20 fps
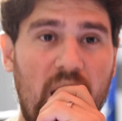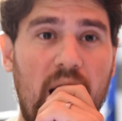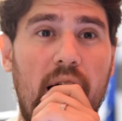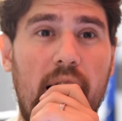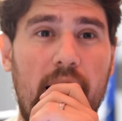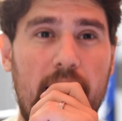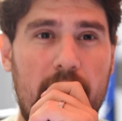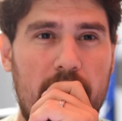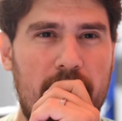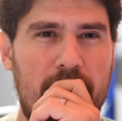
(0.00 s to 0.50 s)

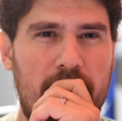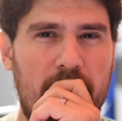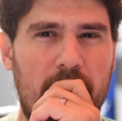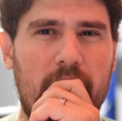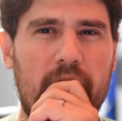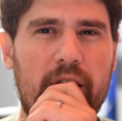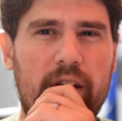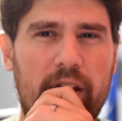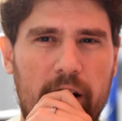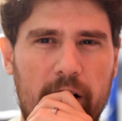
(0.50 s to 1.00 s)
I'm
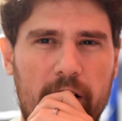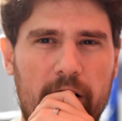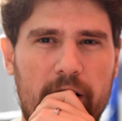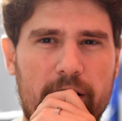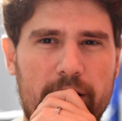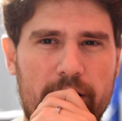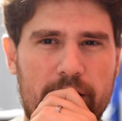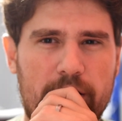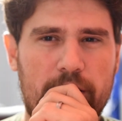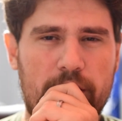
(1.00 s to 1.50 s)
very
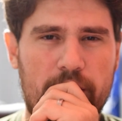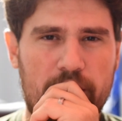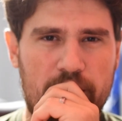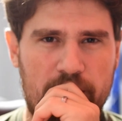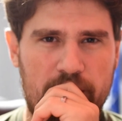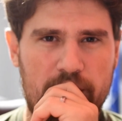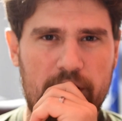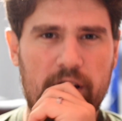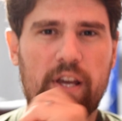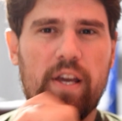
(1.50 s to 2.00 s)
curious to
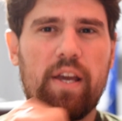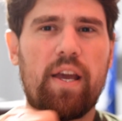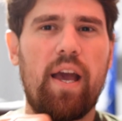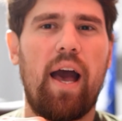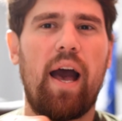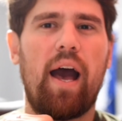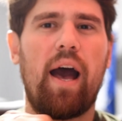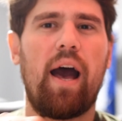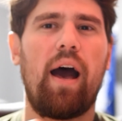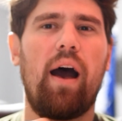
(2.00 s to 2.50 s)
see
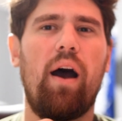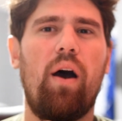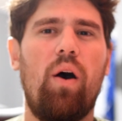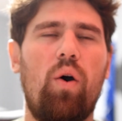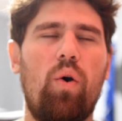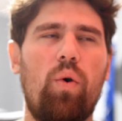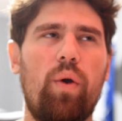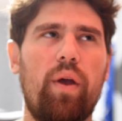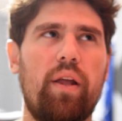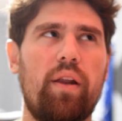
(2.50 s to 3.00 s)

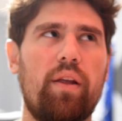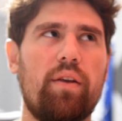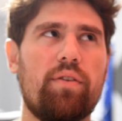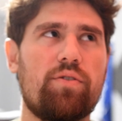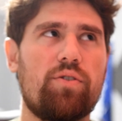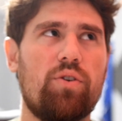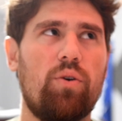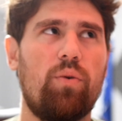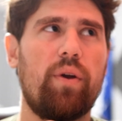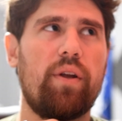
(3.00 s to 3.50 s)
how it is
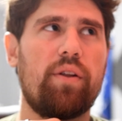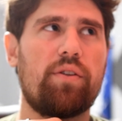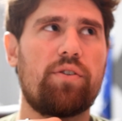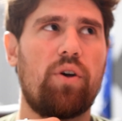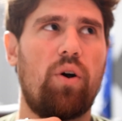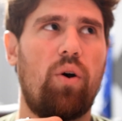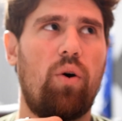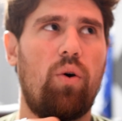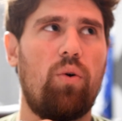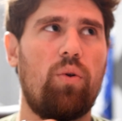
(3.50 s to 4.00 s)
going to
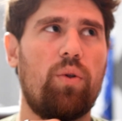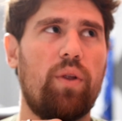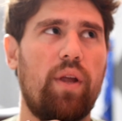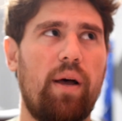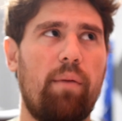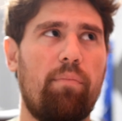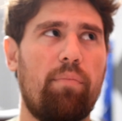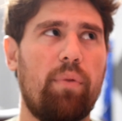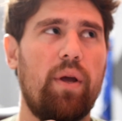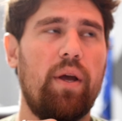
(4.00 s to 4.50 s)
hold
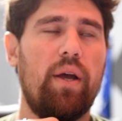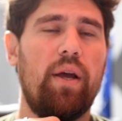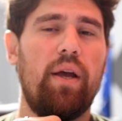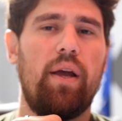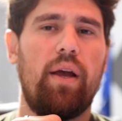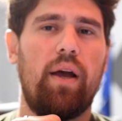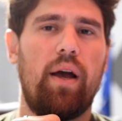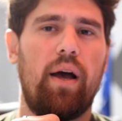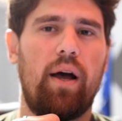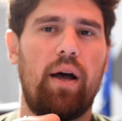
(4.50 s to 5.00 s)
up
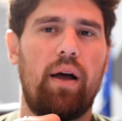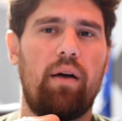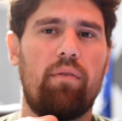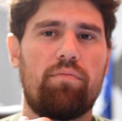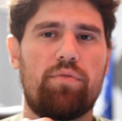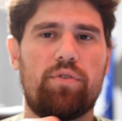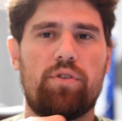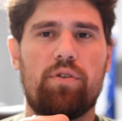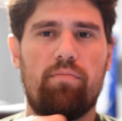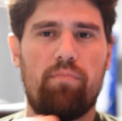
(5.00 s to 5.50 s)

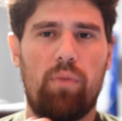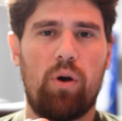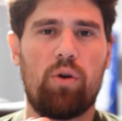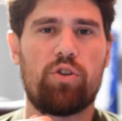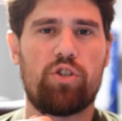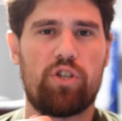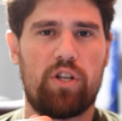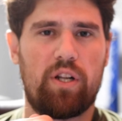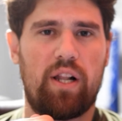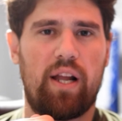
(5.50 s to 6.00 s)
to
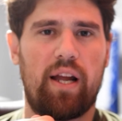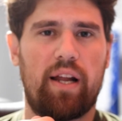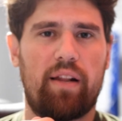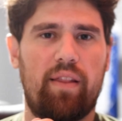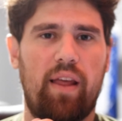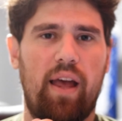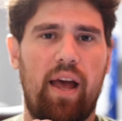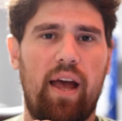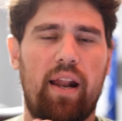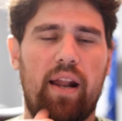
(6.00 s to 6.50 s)
motion like
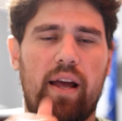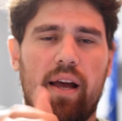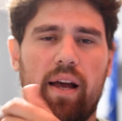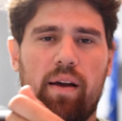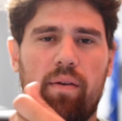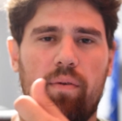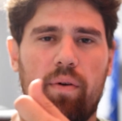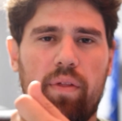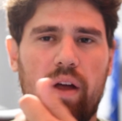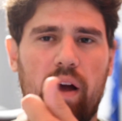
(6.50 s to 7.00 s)

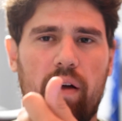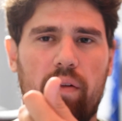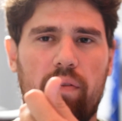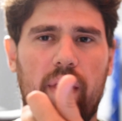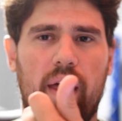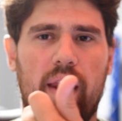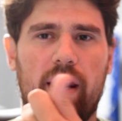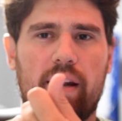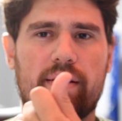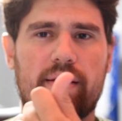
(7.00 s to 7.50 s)
that without
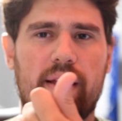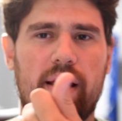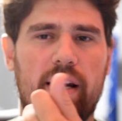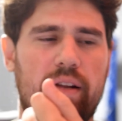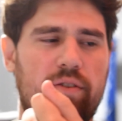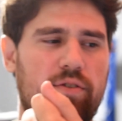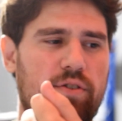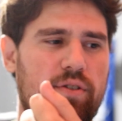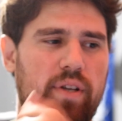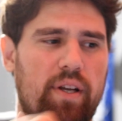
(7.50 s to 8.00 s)
that
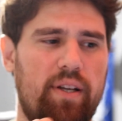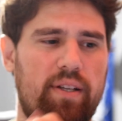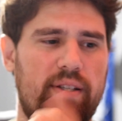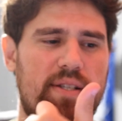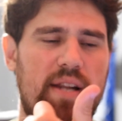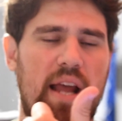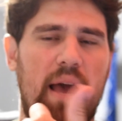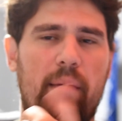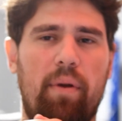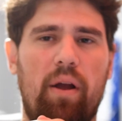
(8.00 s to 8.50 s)
antenna just like
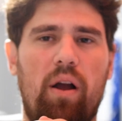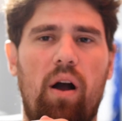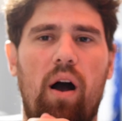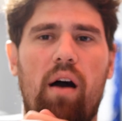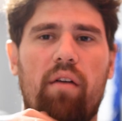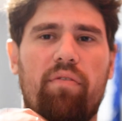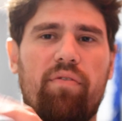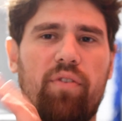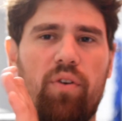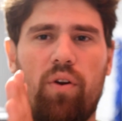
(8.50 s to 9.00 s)
snapping
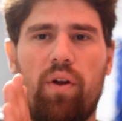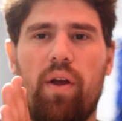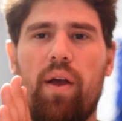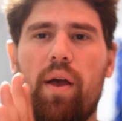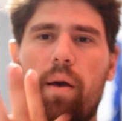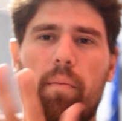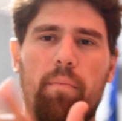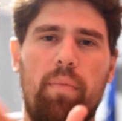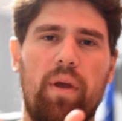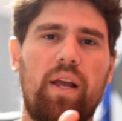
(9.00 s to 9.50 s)
off or
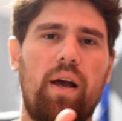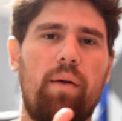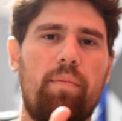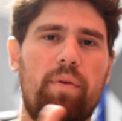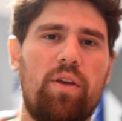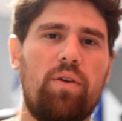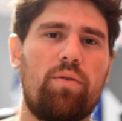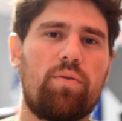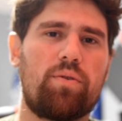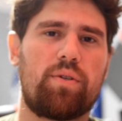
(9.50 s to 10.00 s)

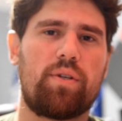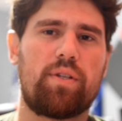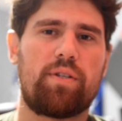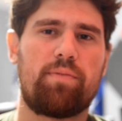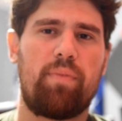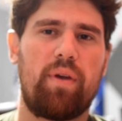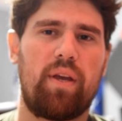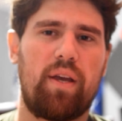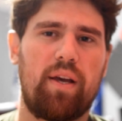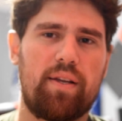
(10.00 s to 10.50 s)
becoming useless
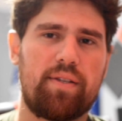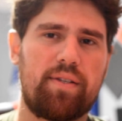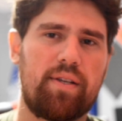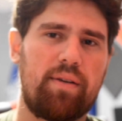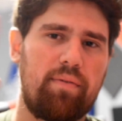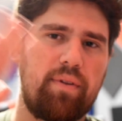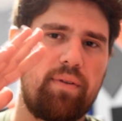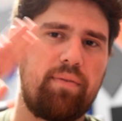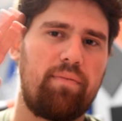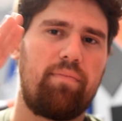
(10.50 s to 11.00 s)
because it
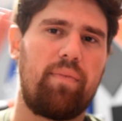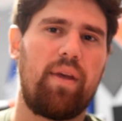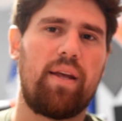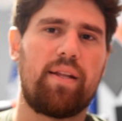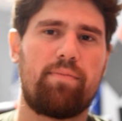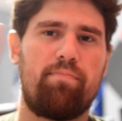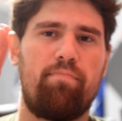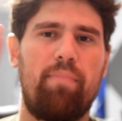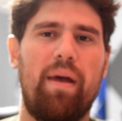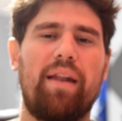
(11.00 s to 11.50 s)

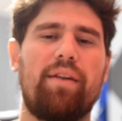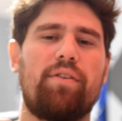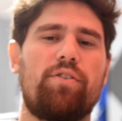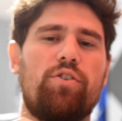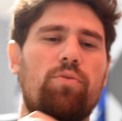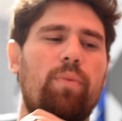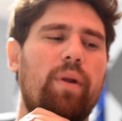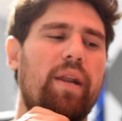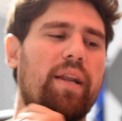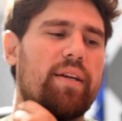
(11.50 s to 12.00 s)
gets bent
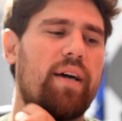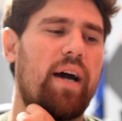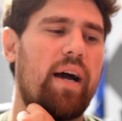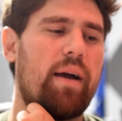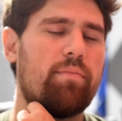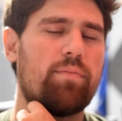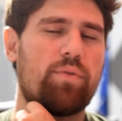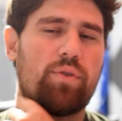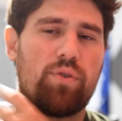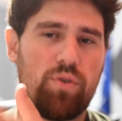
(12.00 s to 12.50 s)
too many
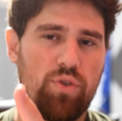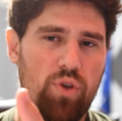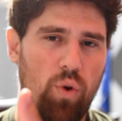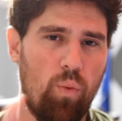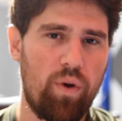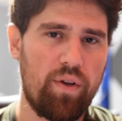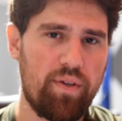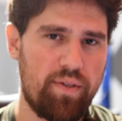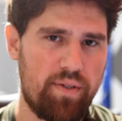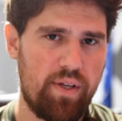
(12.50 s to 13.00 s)
times. So
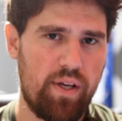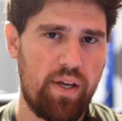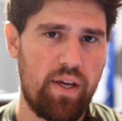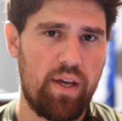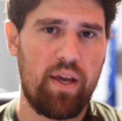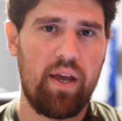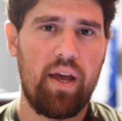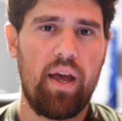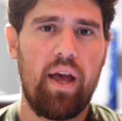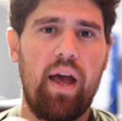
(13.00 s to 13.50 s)
we'll
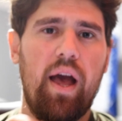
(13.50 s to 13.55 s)
see.